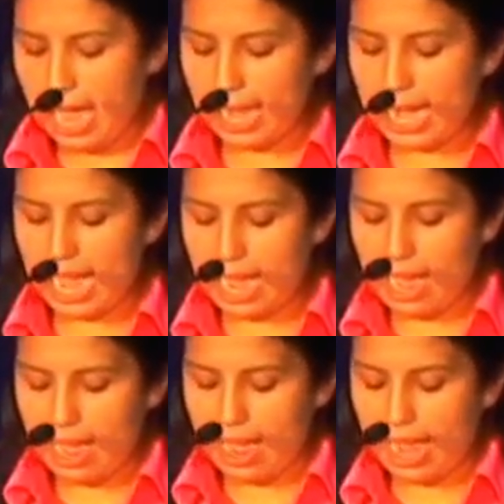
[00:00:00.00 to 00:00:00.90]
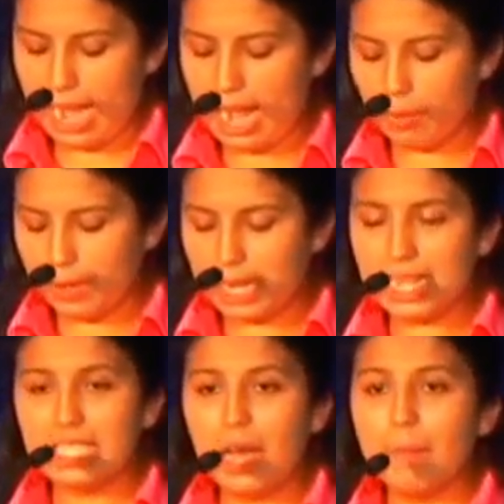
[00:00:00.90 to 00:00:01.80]
And I
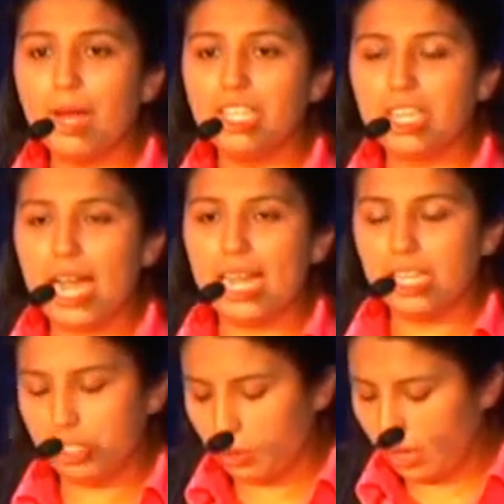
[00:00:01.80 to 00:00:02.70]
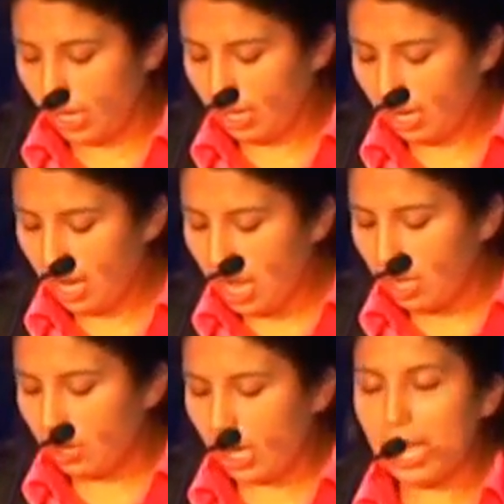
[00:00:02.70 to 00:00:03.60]
realized how much I enjoyed
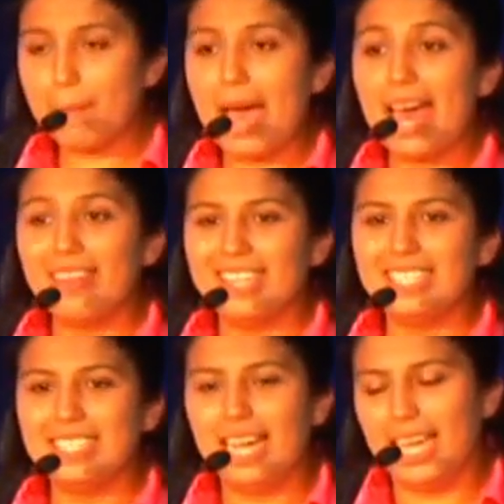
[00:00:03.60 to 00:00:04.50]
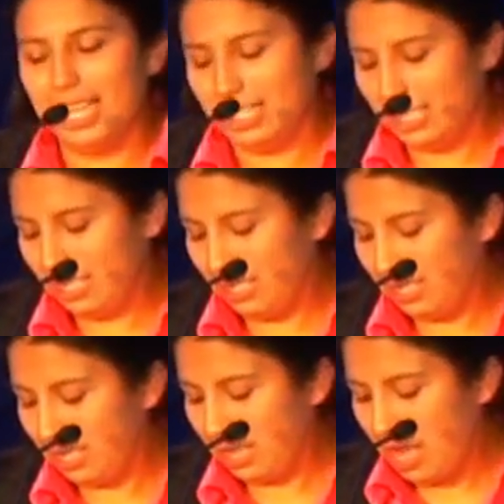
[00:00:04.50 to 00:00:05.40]
learning math and science.
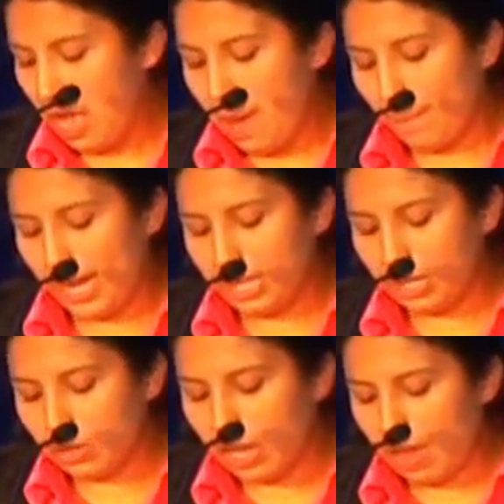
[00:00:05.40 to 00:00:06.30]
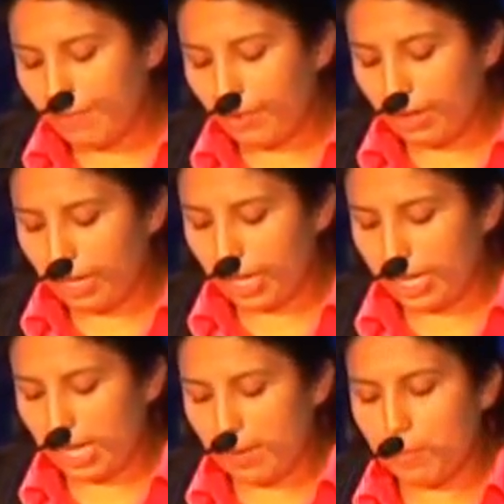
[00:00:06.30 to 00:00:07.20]
My new love for
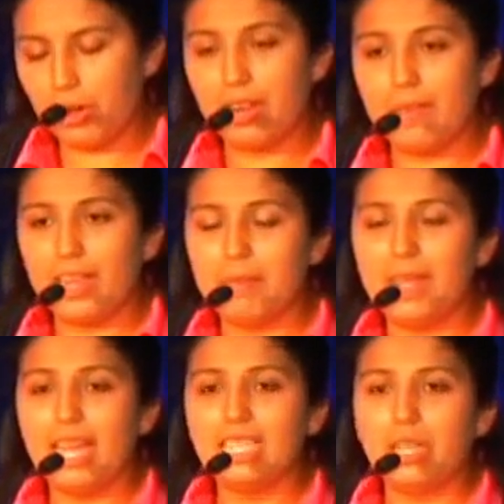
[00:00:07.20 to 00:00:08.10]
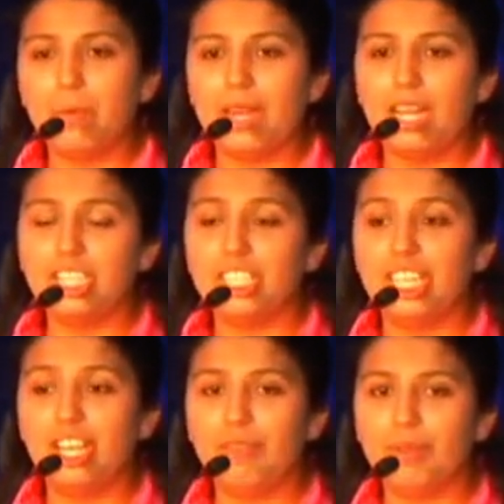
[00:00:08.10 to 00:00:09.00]
learning motivated me as I went on to
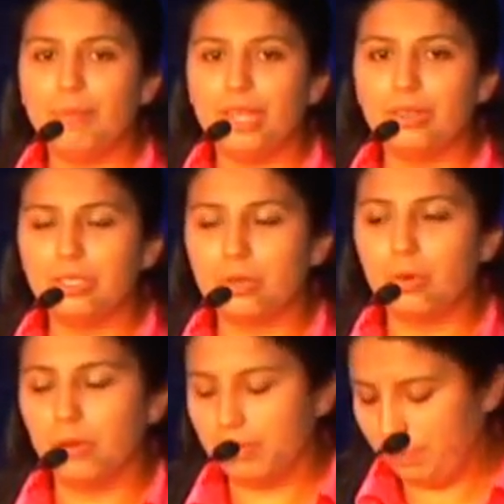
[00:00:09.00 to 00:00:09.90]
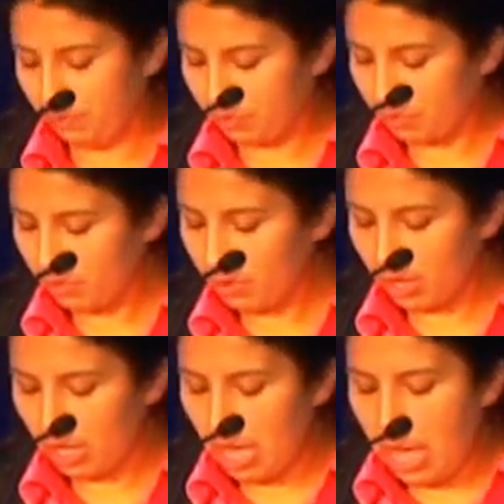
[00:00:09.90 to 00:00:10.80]
Hillview Middle School.
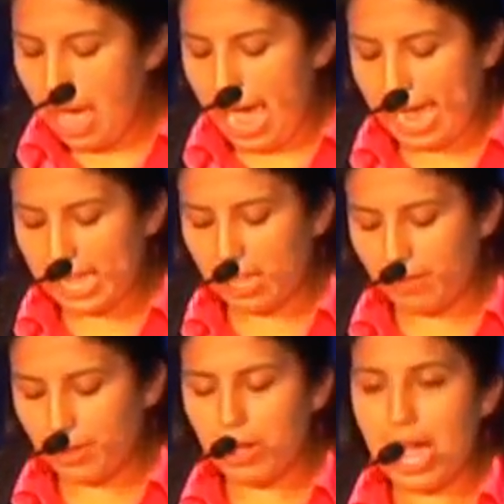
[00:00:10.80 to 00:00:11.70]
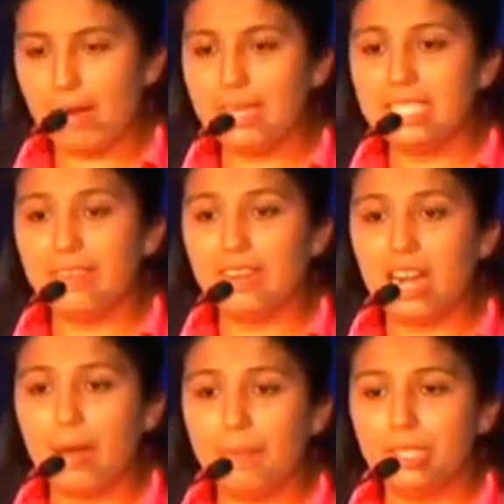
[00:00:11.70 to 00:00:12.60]
At Hillview, I received
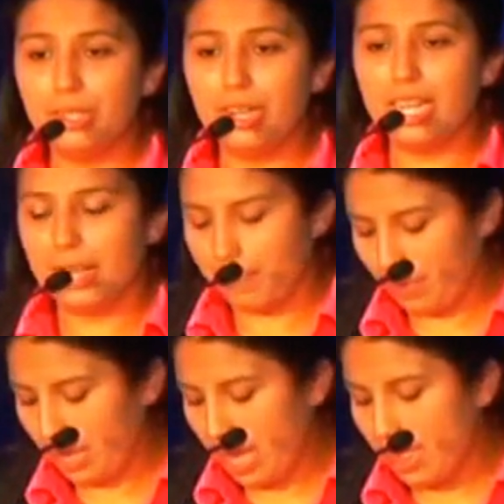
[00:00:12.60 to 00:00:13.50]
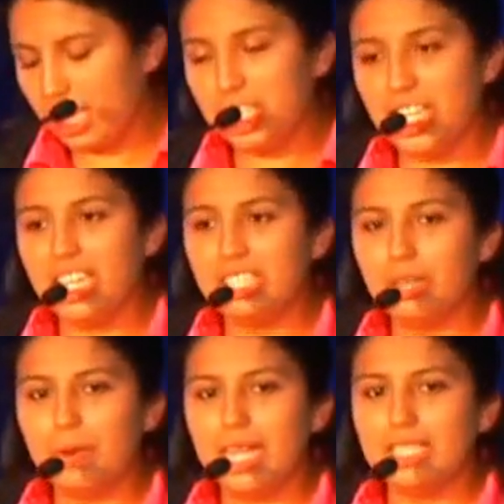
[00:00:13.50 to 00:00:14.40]
an opportunity that changed
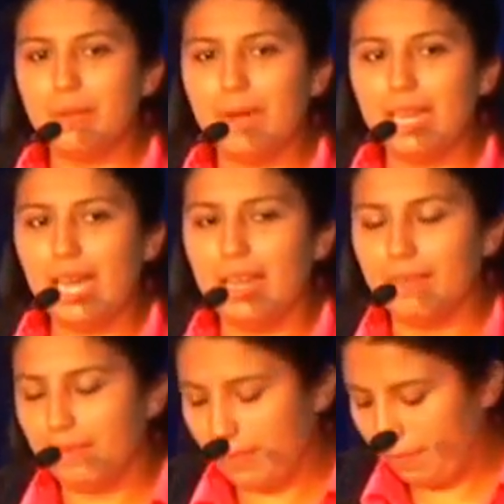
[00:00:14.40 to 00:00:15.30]
the rest of my life.